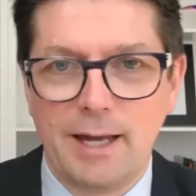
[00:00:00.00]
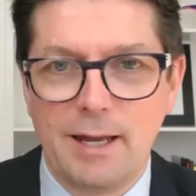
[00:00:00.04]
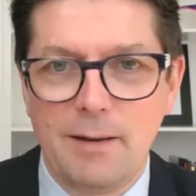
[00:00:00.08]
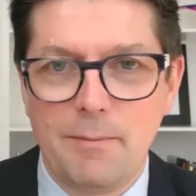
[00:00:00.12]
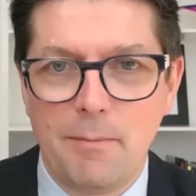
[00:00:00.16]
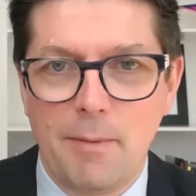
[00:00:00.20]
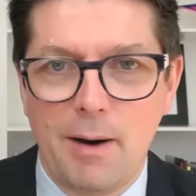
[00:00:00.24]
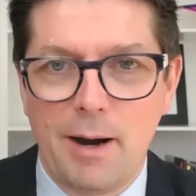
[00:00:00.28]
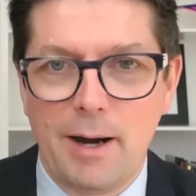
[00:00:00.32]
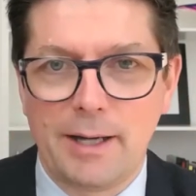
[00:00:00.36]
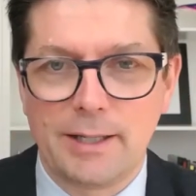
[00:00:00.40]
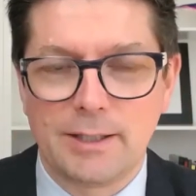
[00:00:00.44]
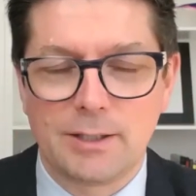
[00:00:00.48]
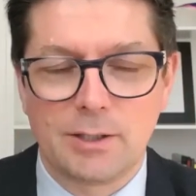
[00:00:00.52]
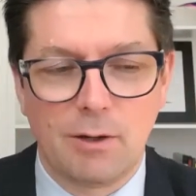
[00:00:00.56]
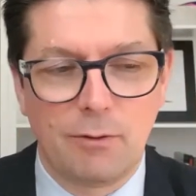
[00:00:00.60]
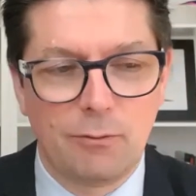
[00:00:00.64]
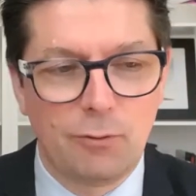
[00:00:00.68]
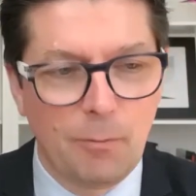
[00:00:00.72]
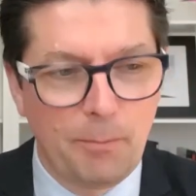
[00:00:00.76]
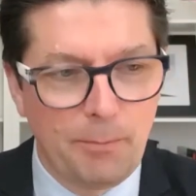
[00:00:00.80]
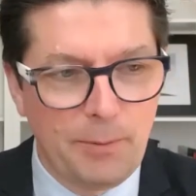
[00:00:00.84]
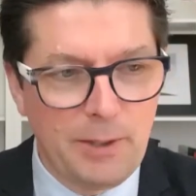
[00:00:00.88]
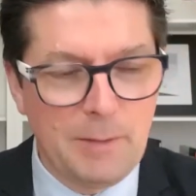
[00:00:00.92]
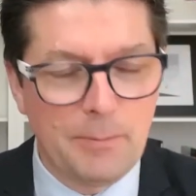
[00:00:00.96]
and minds
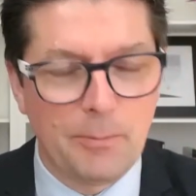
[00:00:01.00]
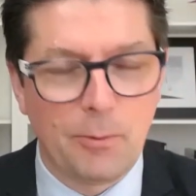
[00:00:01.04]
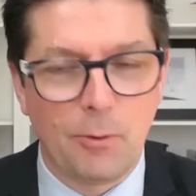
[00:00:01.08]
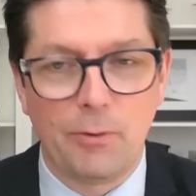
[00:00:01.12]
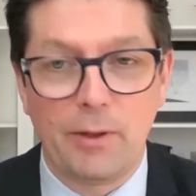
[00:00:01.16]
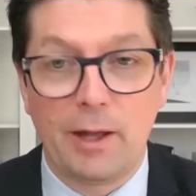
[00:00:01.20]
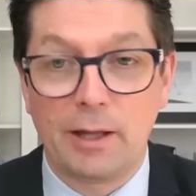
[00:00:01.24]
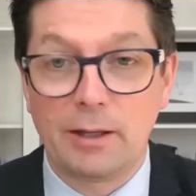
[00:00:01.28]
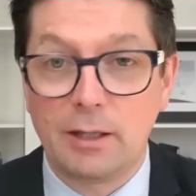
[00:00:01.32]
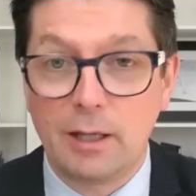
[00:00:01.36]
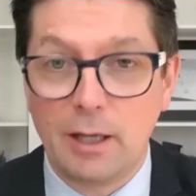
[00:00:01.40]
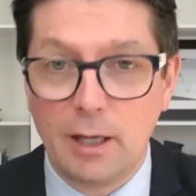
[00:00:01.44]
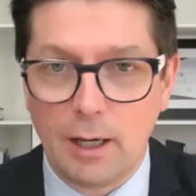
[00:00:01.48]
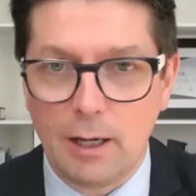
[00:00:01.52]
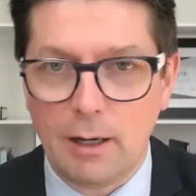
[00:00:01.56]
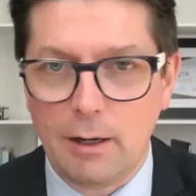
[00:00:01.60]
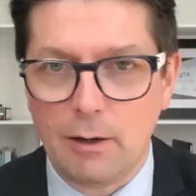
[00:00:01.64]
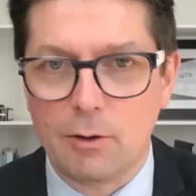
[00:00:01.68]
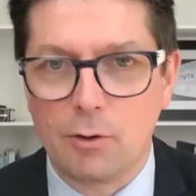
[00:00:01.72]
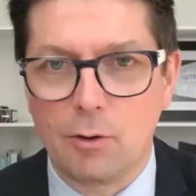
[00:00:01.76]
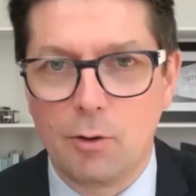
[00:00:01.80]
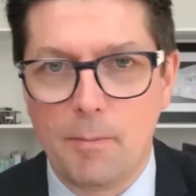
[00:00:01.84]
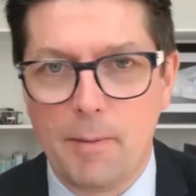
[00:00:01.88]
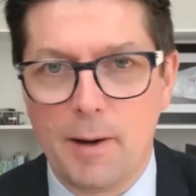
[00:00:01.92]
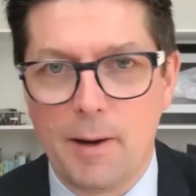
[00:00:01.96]
of the people that
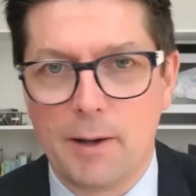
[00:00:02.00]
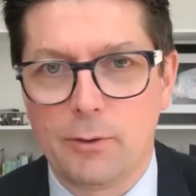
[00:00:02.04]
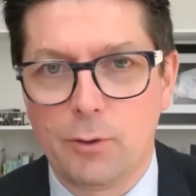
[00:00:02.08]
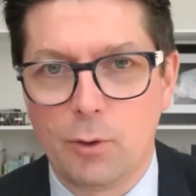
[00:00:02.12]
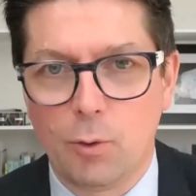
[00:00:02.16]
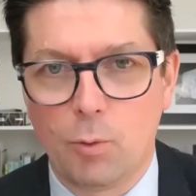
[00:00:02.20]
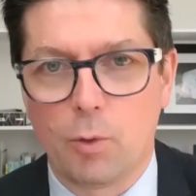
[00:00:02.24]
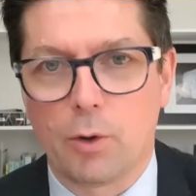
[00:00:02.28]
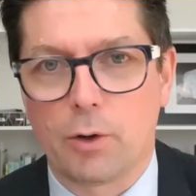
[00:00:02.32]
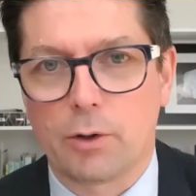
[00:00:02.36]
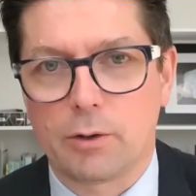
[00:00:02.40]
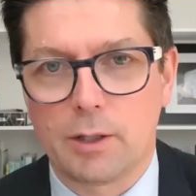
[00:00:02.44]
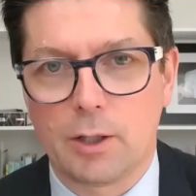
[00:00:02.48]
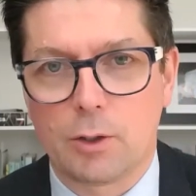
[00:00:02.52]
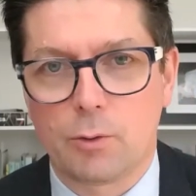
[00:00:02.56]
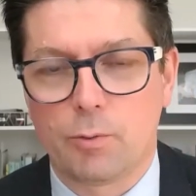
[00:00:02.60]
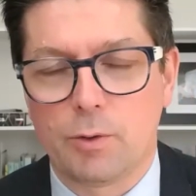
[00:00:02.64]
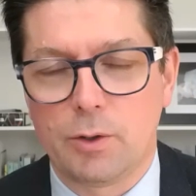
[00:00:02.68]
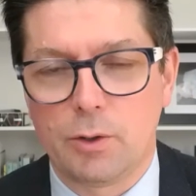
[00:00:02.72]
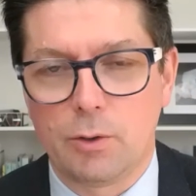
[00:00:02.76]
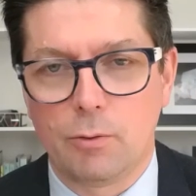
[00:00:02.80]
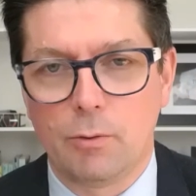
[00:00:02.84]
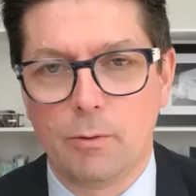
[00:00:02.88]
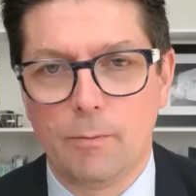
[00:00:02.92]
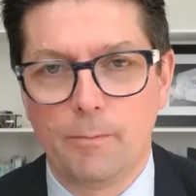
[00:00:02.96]
care about the work that
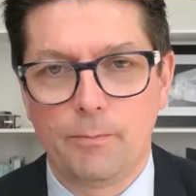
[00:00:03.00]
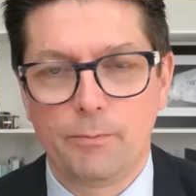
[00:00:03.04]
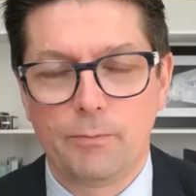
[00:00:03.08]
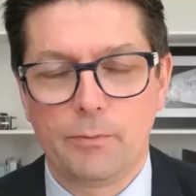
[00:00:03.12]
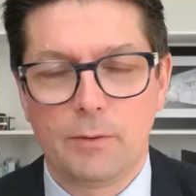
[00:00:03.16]
we do.